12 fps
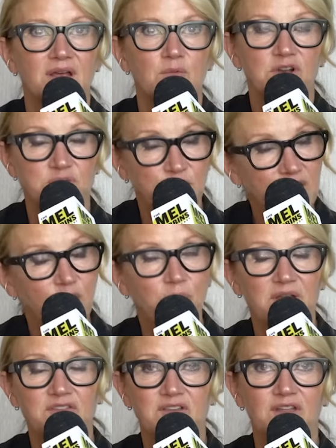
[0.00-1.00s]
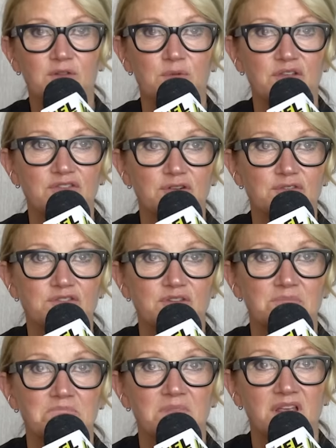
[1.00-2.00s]
which we know based on the
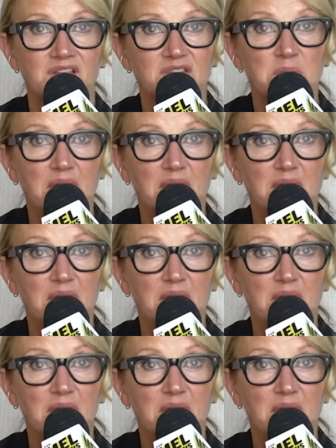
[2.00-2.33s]
research is